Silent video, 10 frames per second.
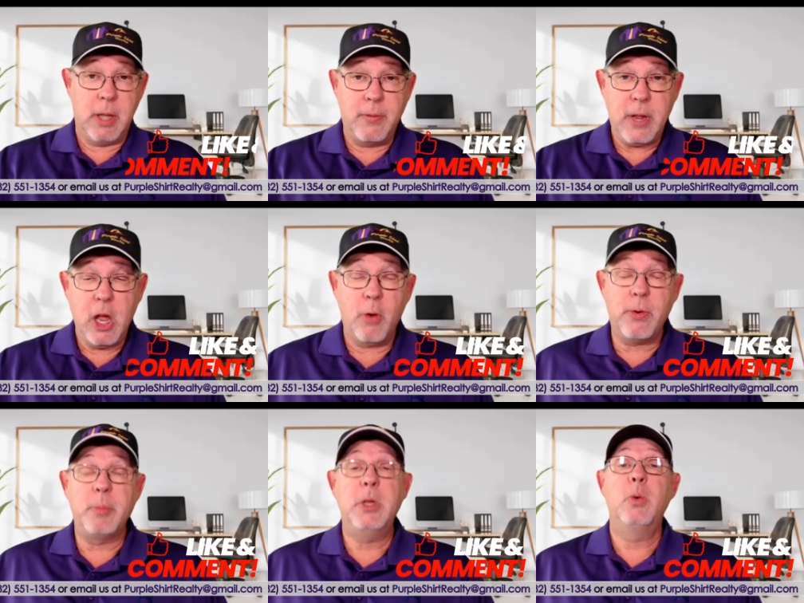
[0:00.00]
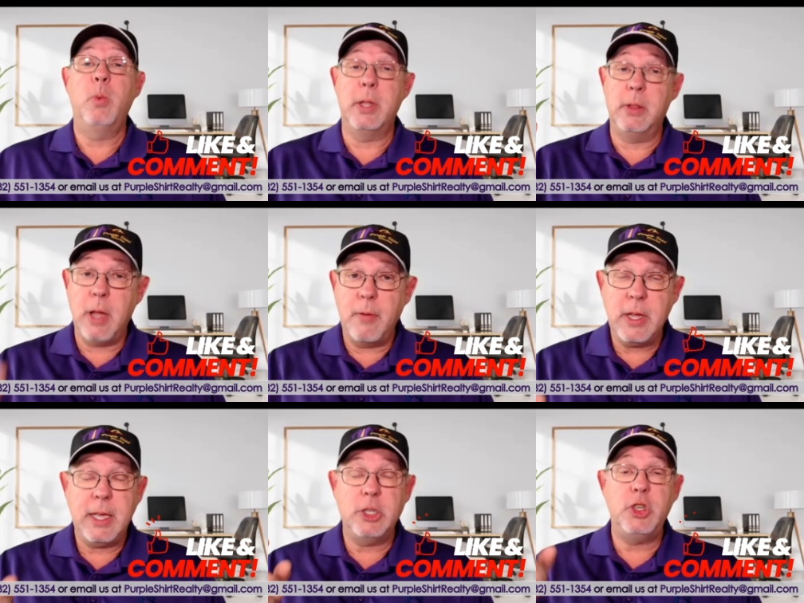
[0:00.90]
We'd love to hear from you. We'd
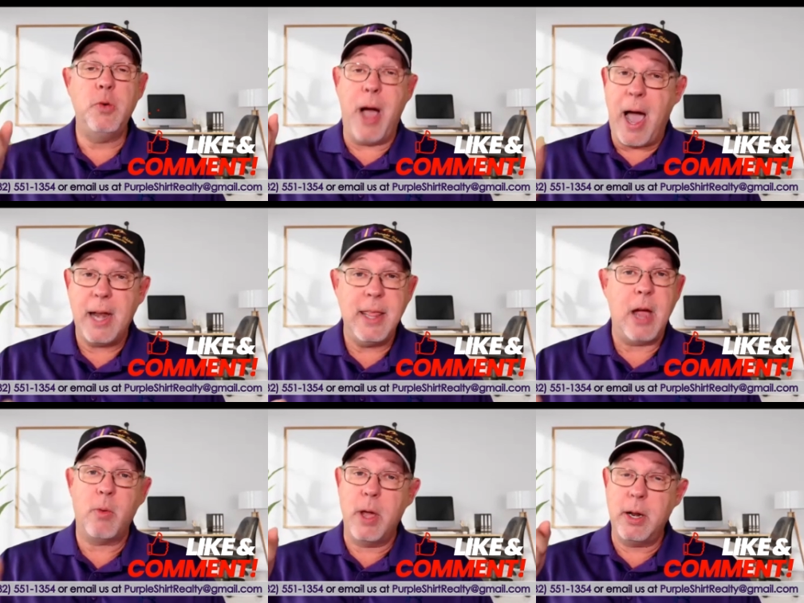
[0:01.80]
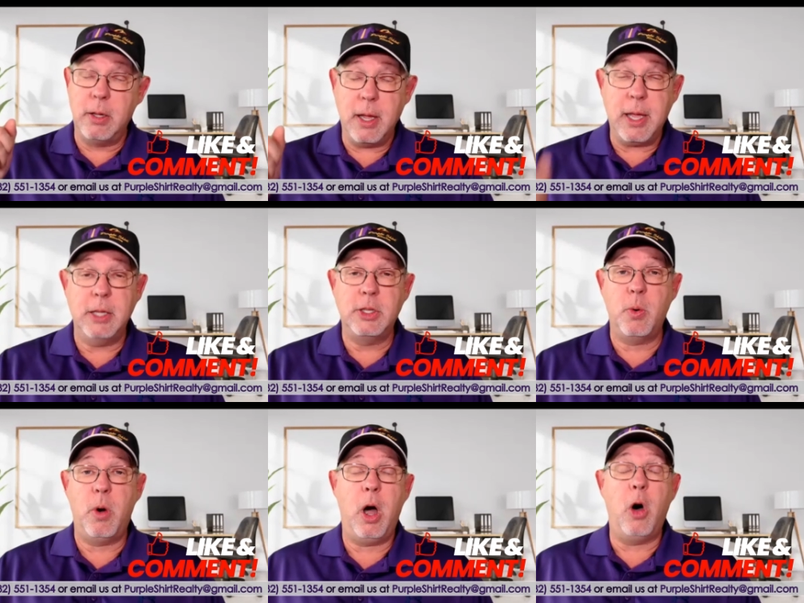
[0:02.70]
love to get you out of that rental
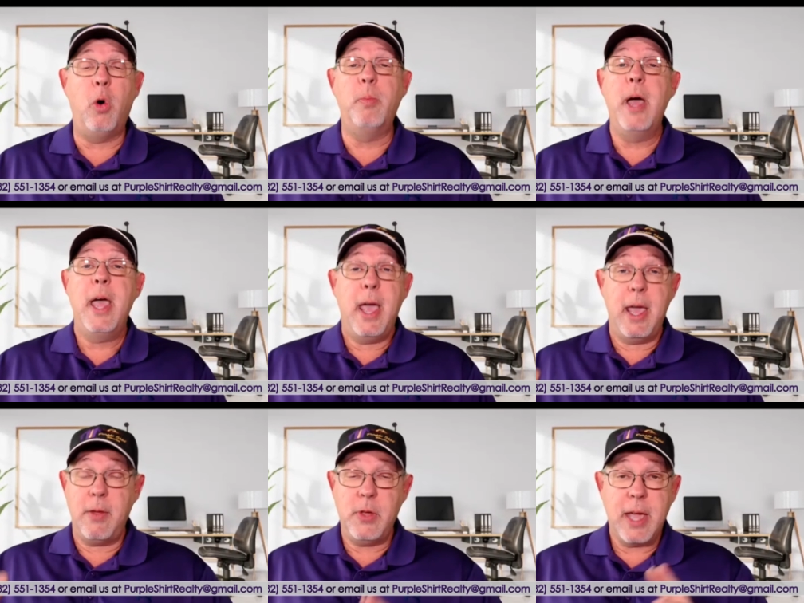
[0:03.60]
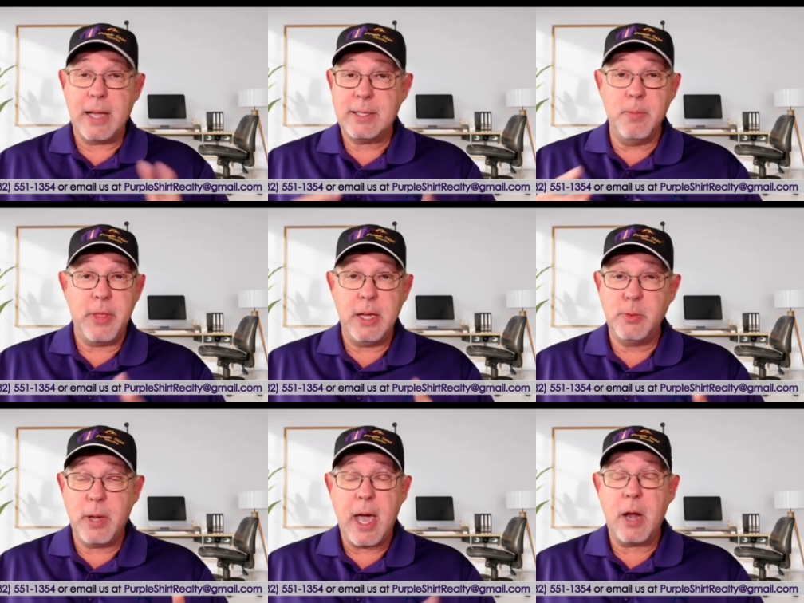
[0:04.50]
into a home. And if you got some
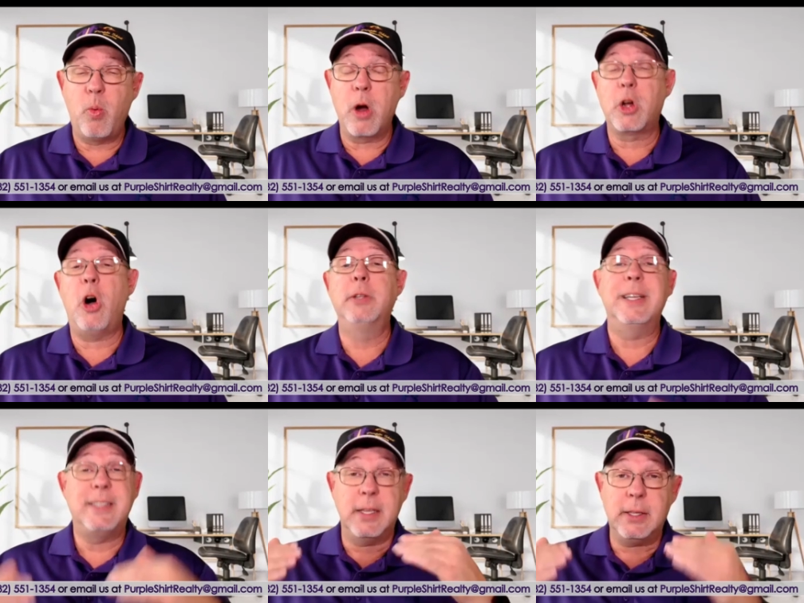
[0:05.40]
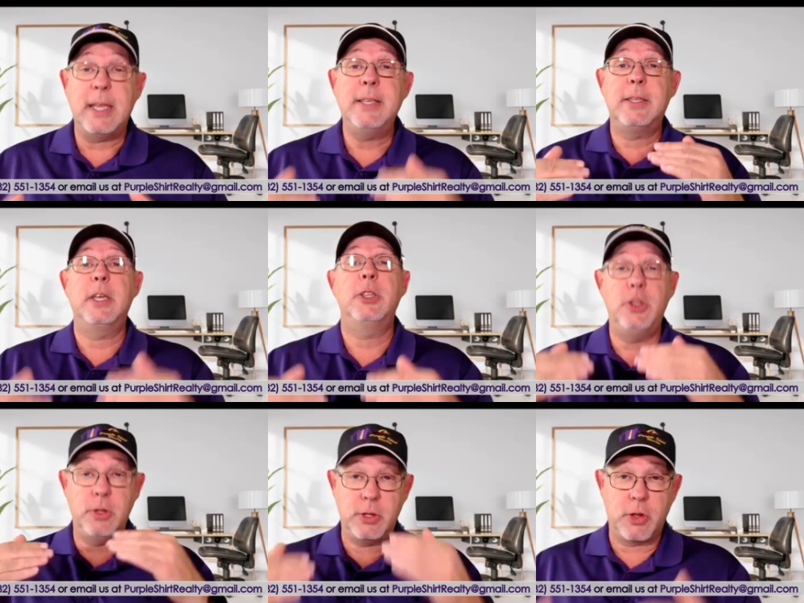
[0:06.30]
things we got to work on, let's at least
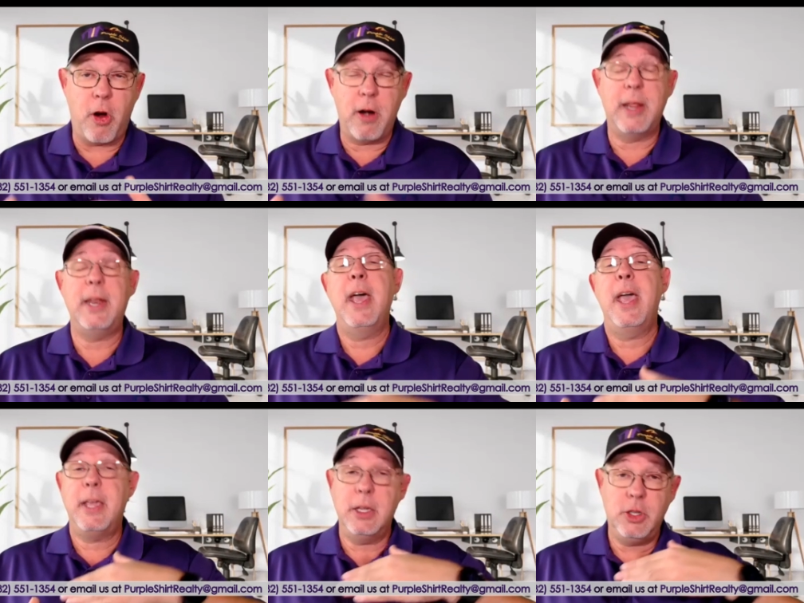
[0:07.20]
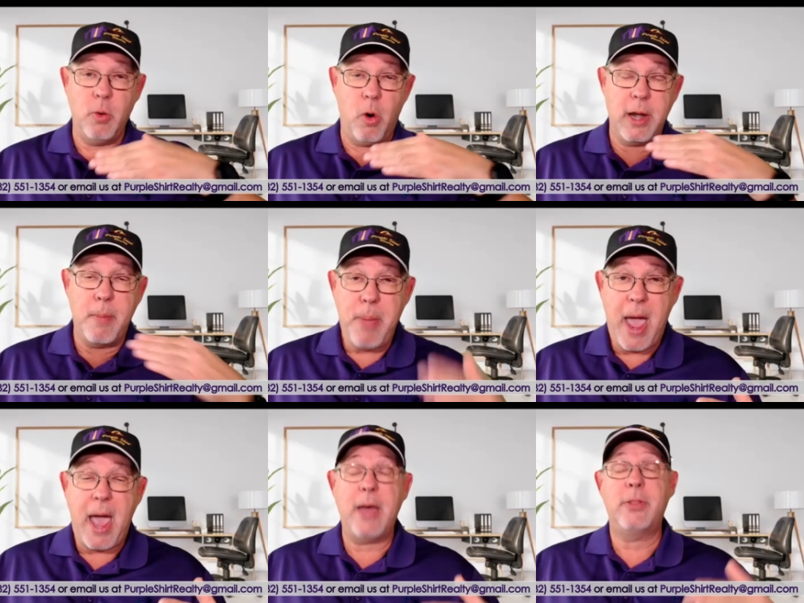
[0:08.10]
get you started and get you on the
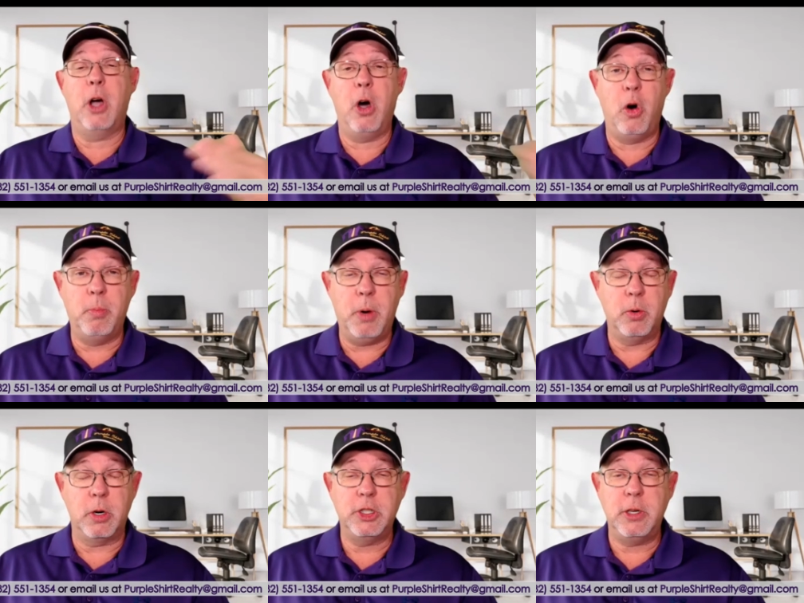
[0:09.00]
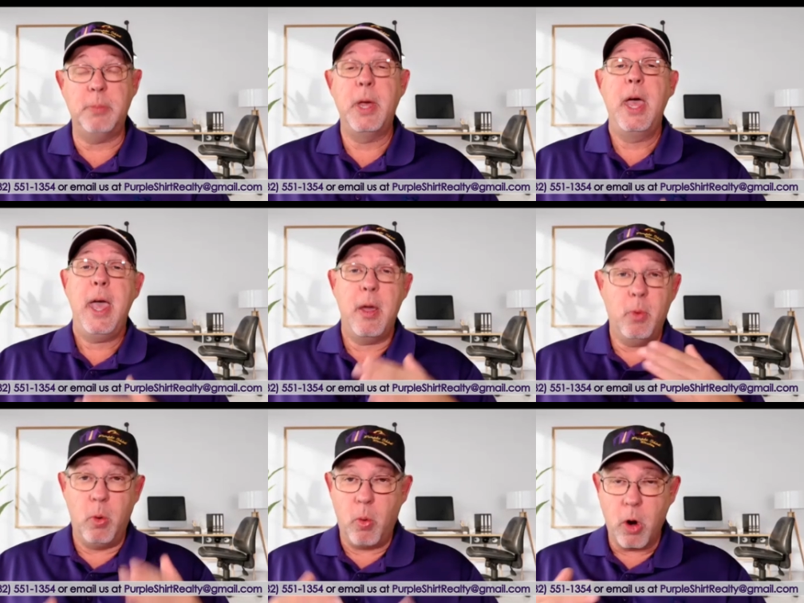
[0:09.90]
path to home ownership.
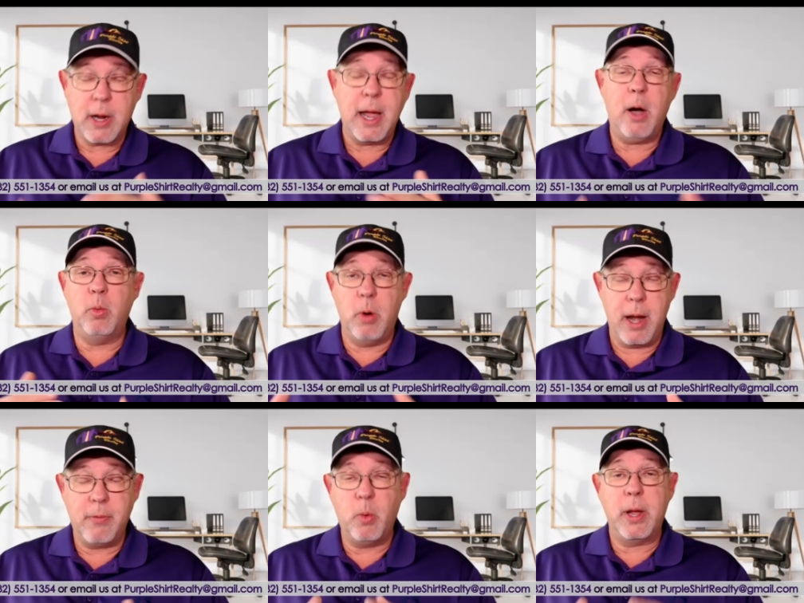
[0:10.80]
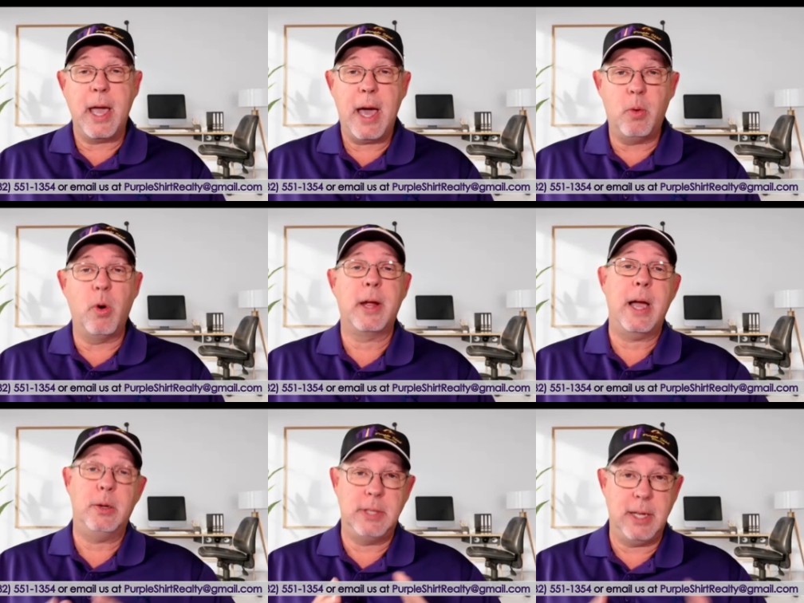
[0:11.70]
And we'll work out whatever we got to
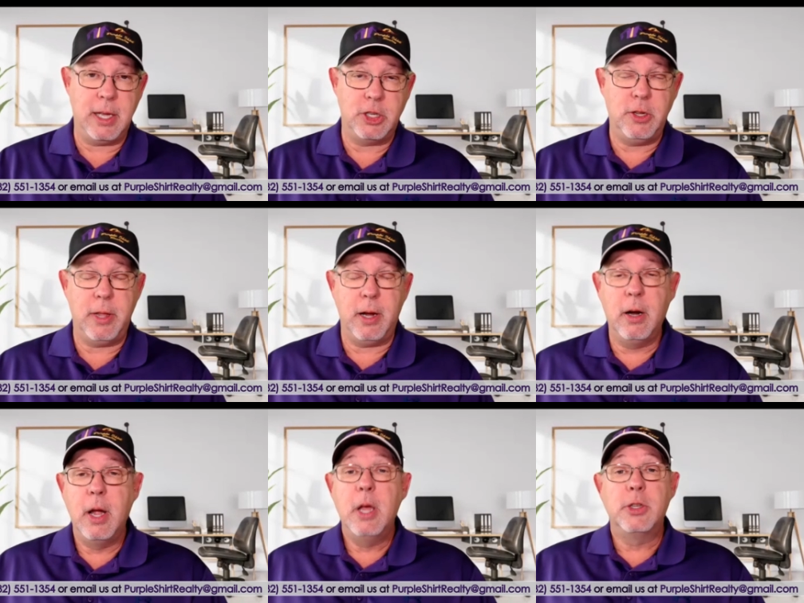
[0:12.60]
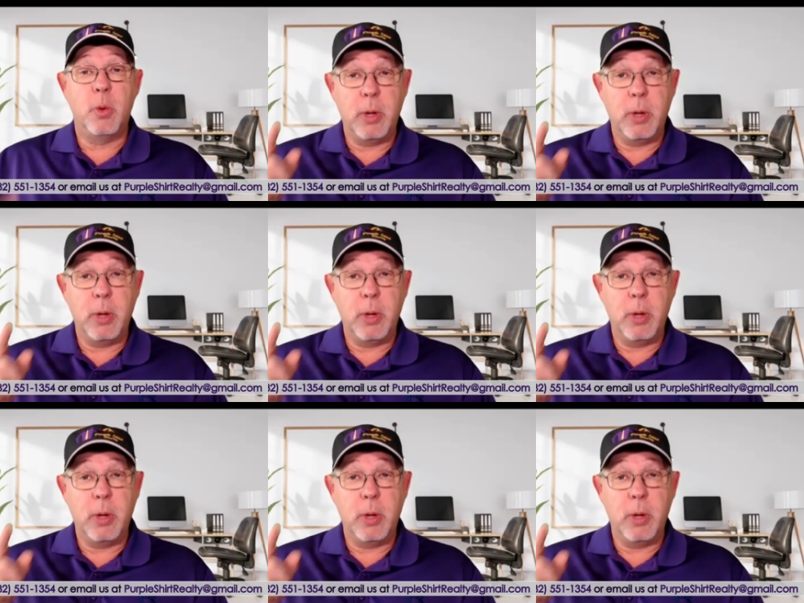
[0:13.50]
work out to get you there.